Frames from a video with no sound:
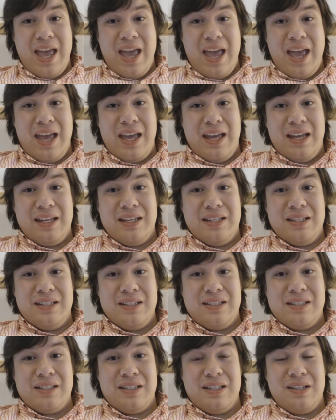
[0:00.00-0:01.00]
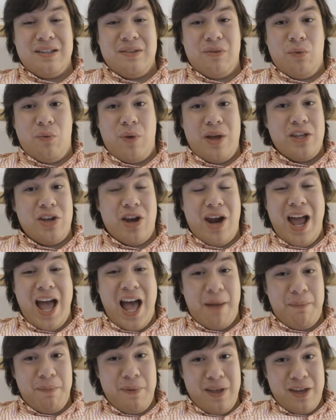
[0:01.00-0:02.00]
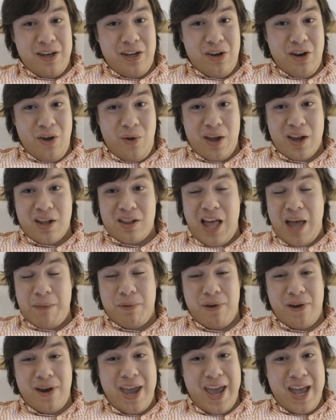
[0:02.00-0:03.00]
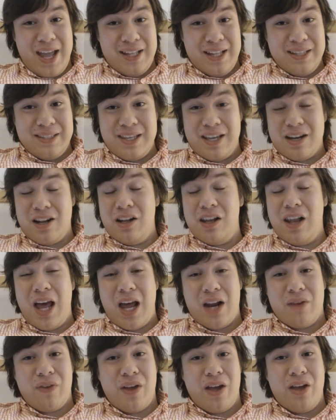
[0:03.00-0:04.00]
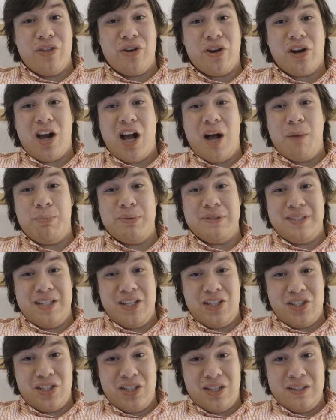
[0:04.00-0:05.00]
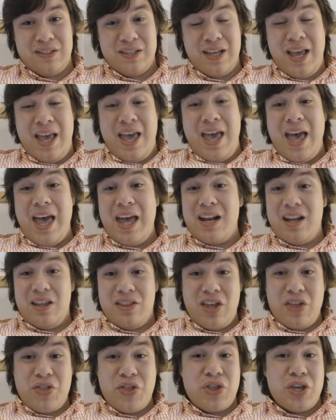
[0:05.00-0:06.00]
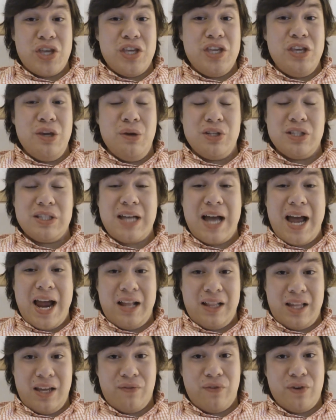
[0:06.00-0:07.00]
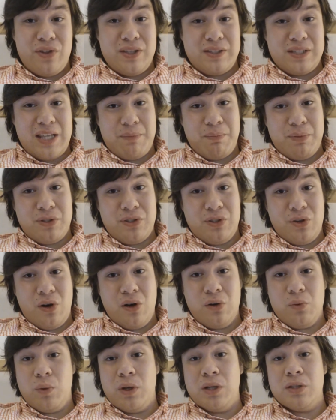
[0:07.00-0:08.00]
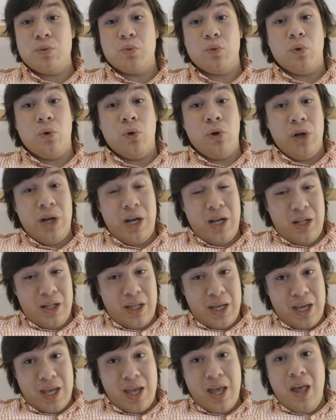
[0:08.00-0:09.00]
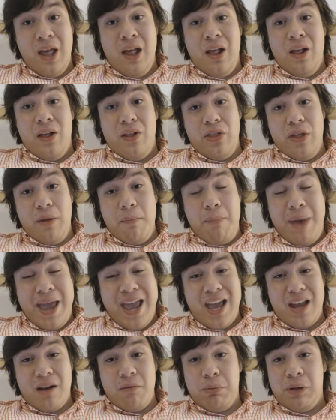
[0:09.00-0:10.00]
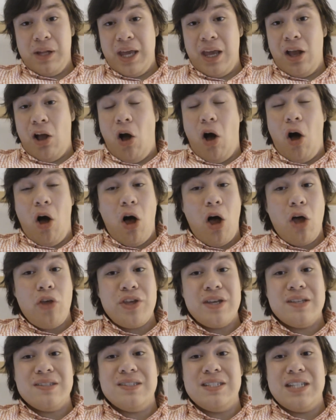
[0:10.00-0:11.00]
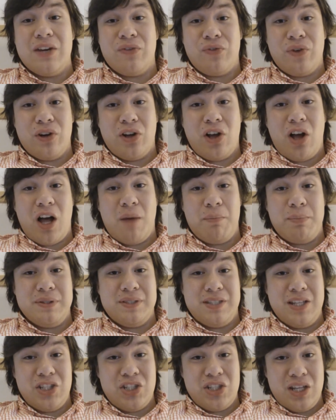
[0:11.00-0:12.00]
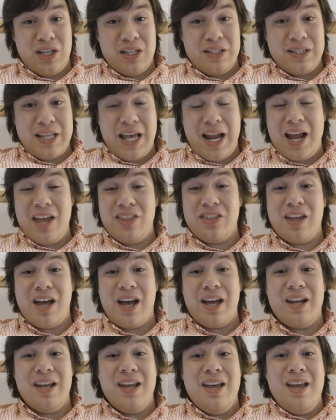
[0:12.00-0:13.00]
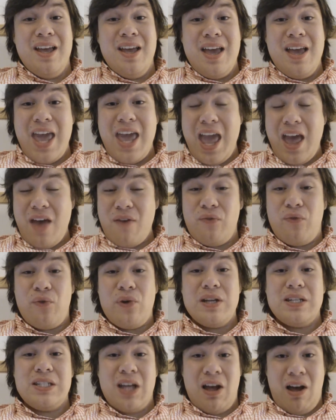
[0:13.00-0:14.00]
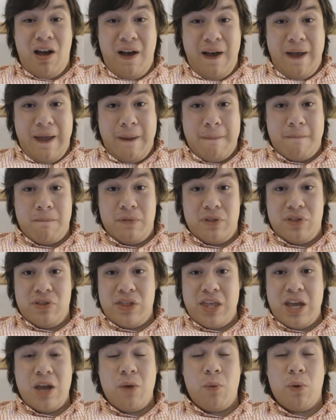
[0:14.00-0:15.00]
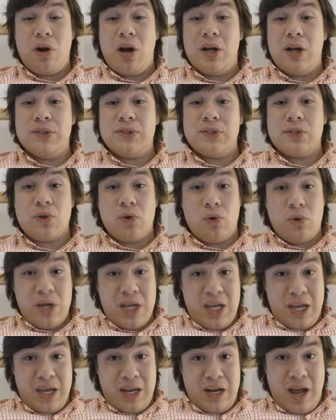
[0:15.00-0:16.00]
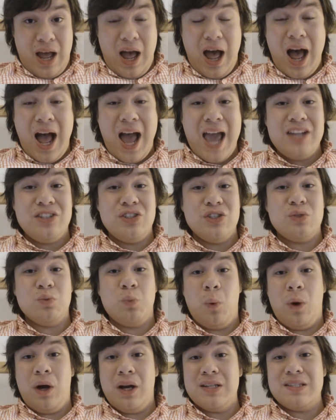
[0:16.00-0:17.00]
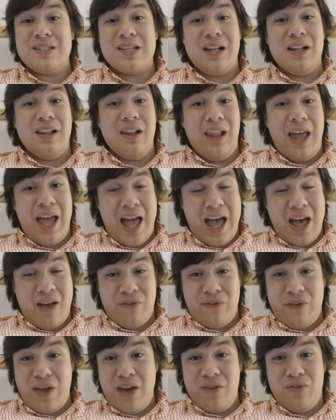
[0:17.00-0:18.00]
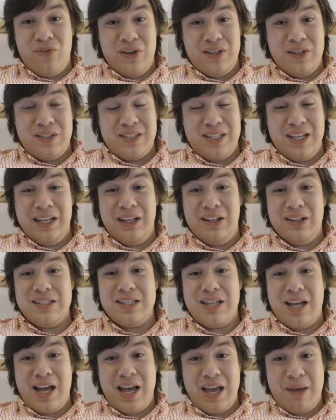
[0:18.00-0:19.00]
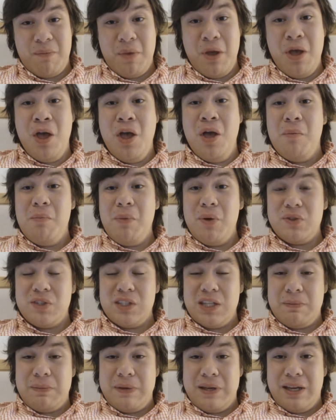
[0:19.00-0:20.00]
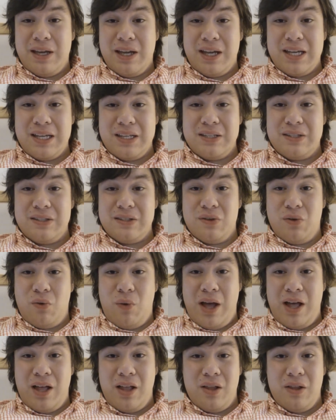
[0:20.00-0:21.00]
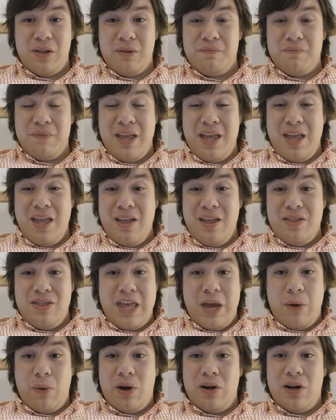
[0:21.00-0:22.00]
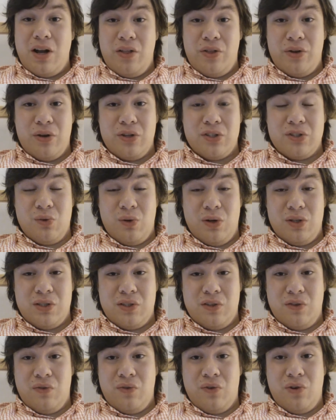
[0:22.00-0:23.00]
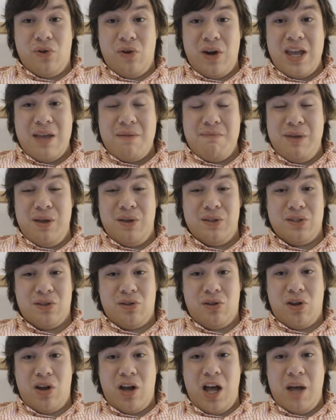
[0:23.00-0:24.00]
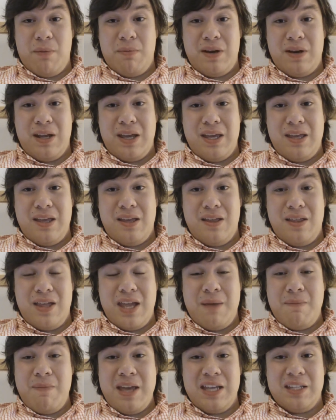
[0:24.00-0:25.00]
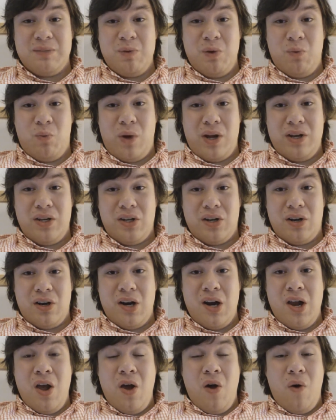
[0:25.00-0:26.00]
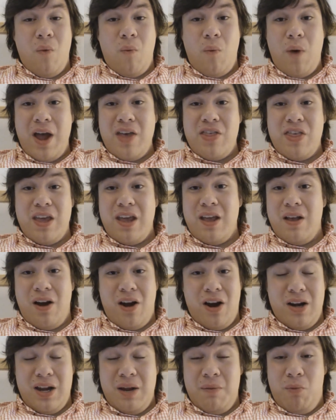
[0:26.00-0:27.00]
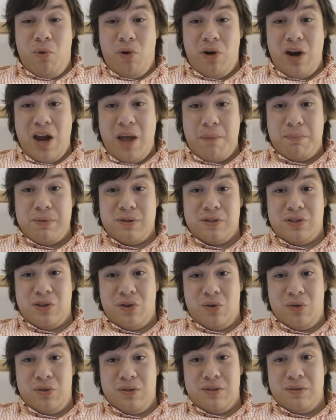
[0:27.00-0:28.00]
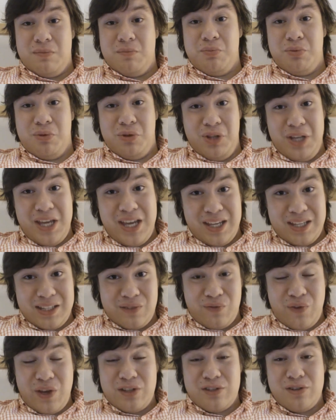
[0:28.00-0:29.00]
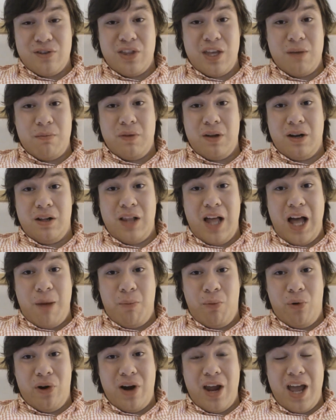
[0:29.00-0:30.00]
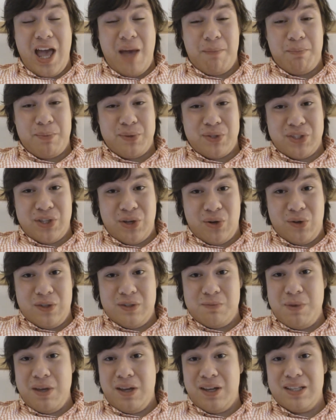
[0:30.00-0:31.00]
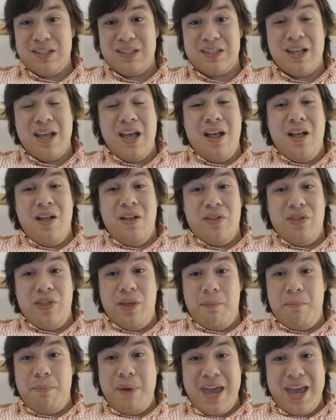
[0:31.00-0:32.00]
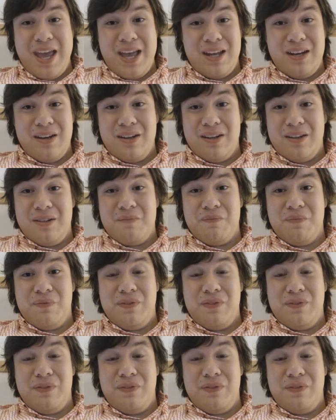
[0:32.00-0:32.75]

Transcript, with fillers: and When You're Happy and You Know It, Clap Your Hands, and a lot of other compositions. And I thought that the hugest highlight for this episode was really the band playing all these different compositions, and I thought every time they were on screen, I just wanted to laugh every single time. Mostly because, well, they were another source of great musical comedy. It makes me wonder why they aren't in more episodes. Please feature them in a lot more episodes because the band,